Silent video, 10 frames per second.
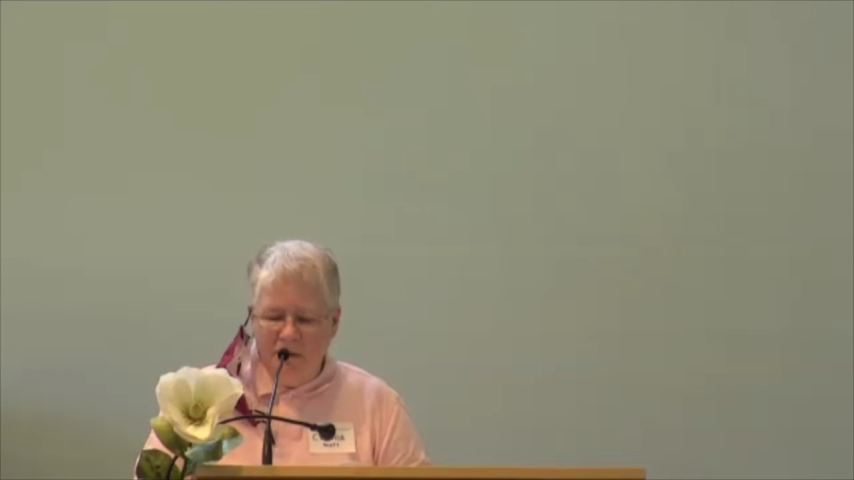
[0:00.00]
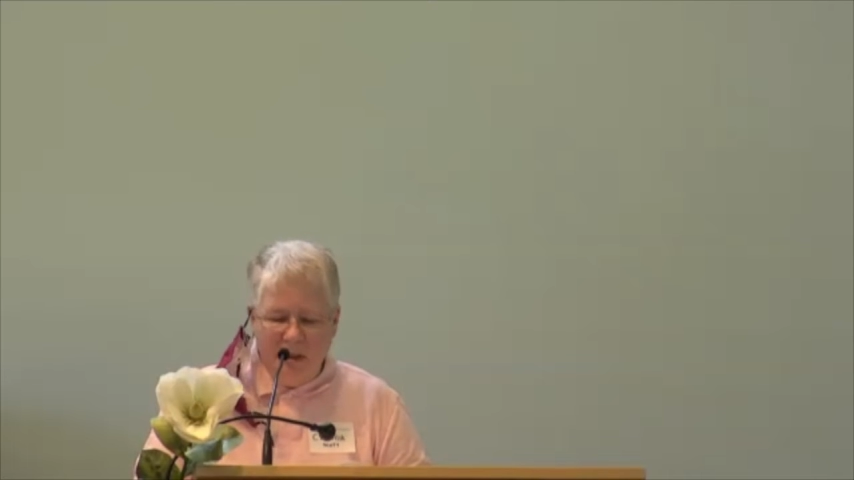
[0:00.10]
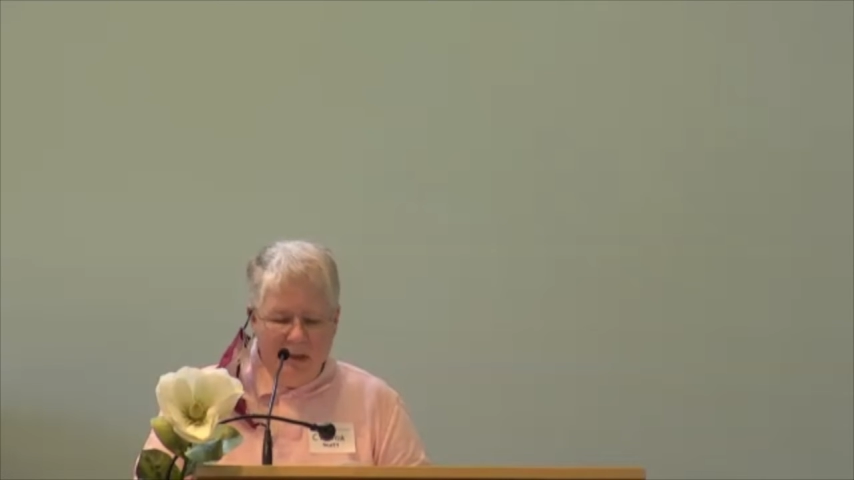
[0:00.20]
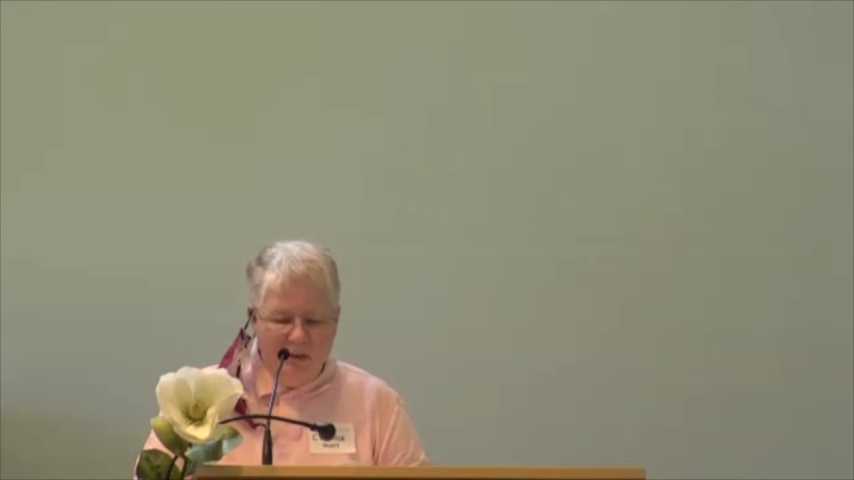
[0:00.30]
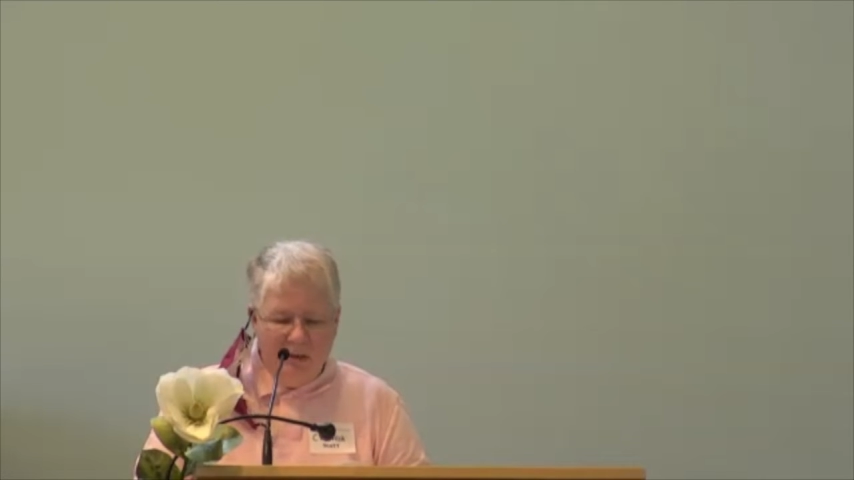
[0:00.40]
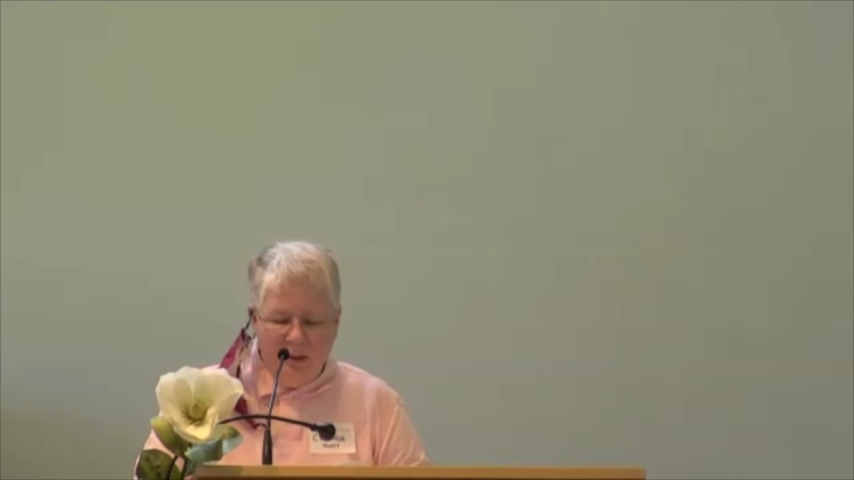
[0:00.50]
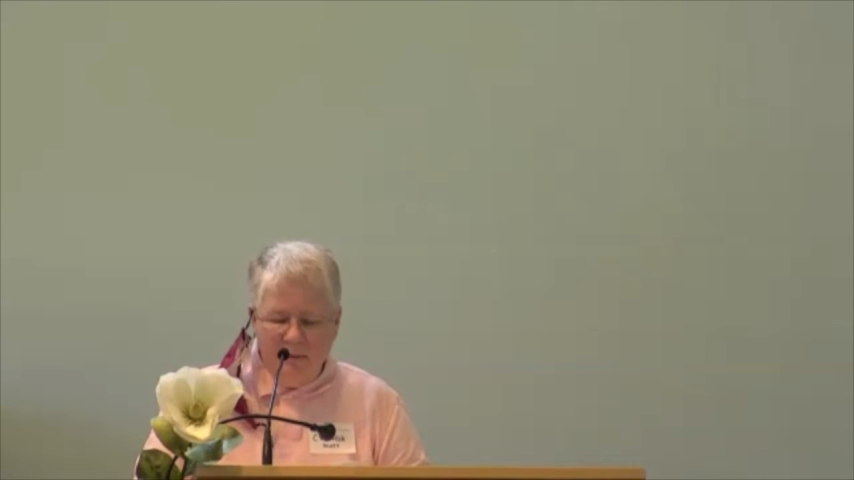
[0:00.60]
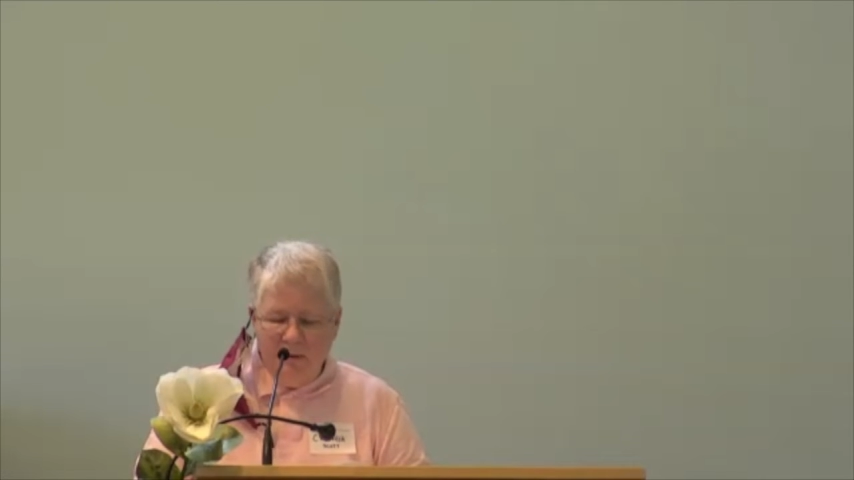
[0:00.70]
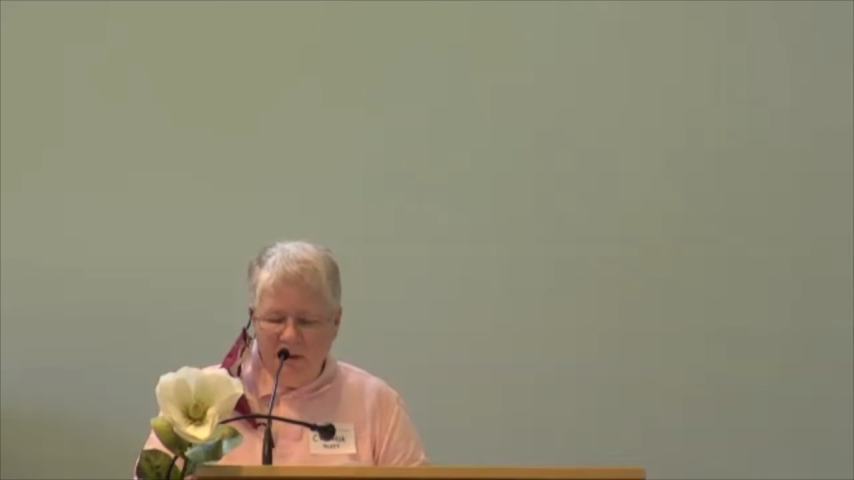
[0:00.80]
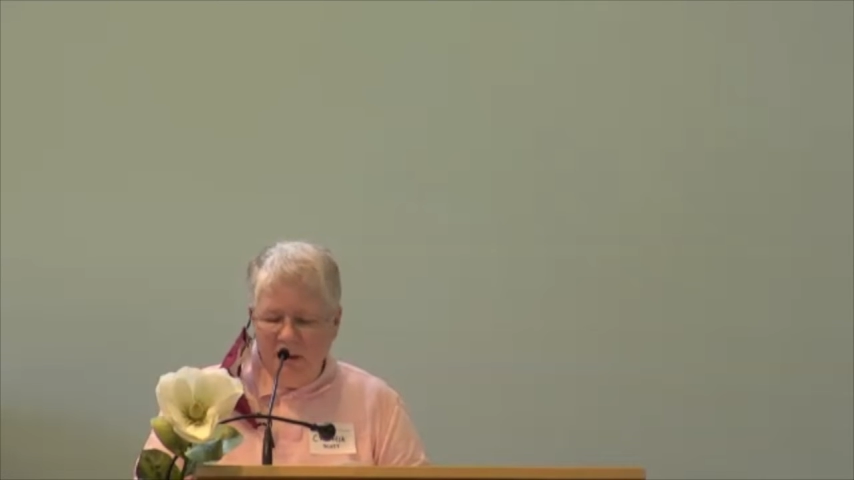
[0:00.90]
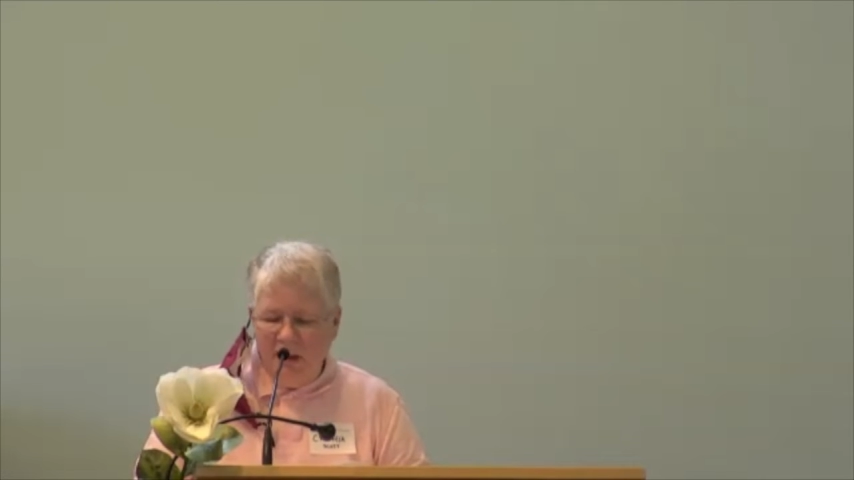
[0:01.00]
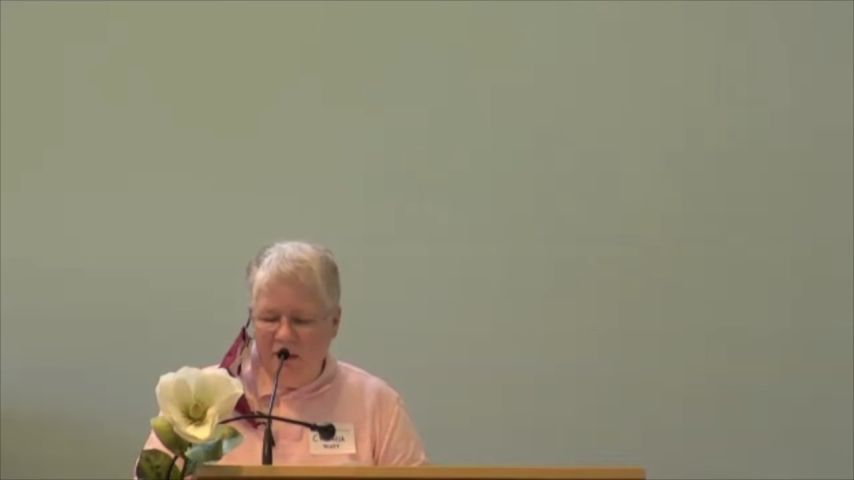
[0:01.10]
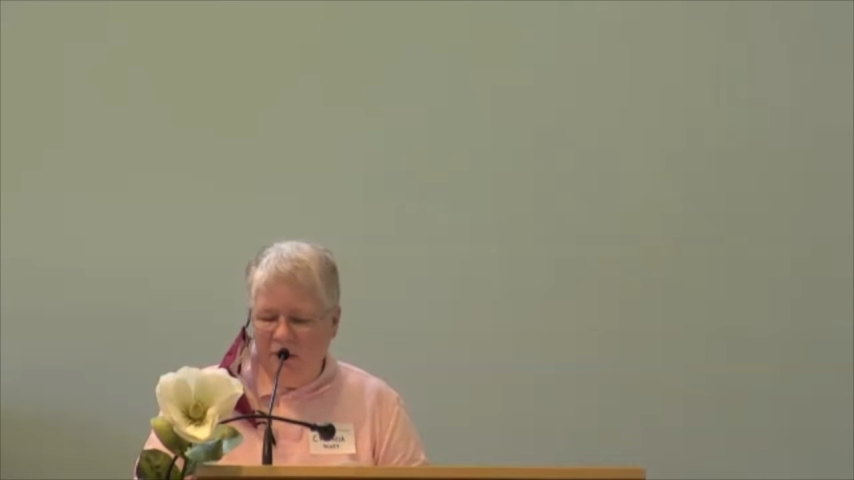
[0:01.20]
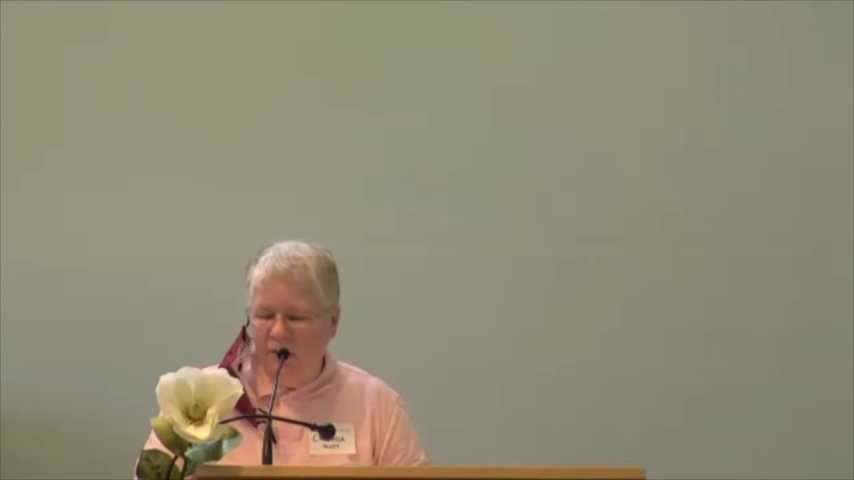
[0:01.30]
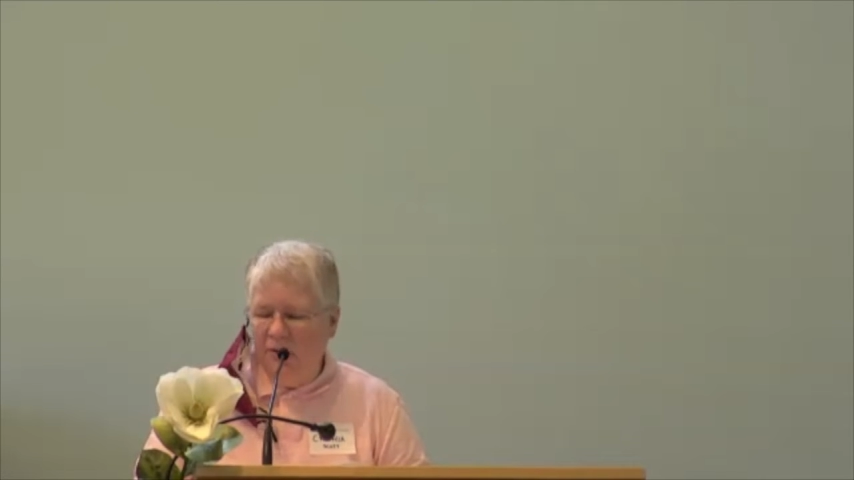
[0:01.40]
take steps
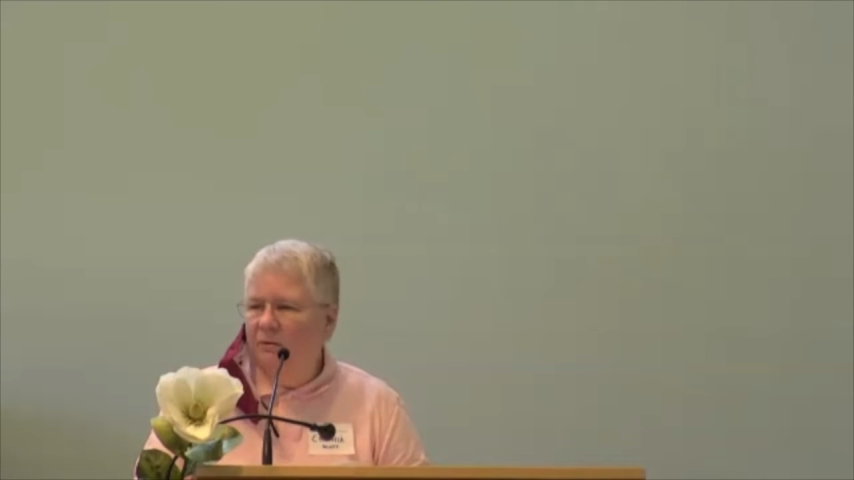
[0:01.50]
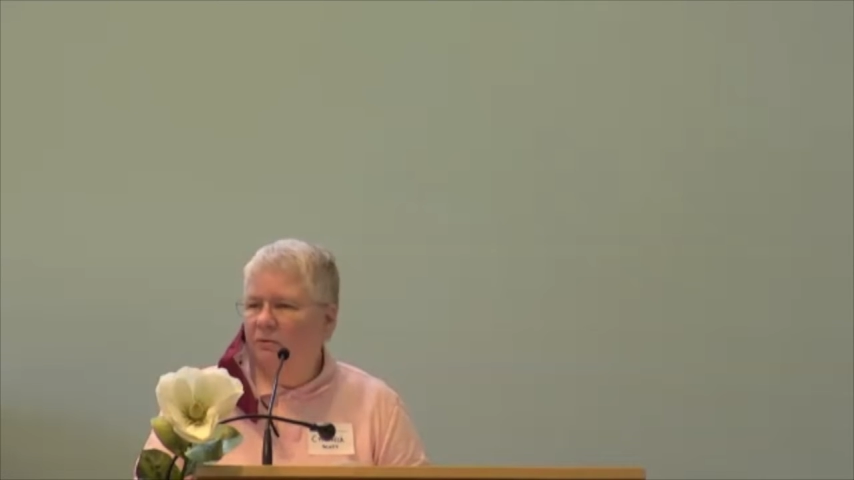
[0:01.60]
together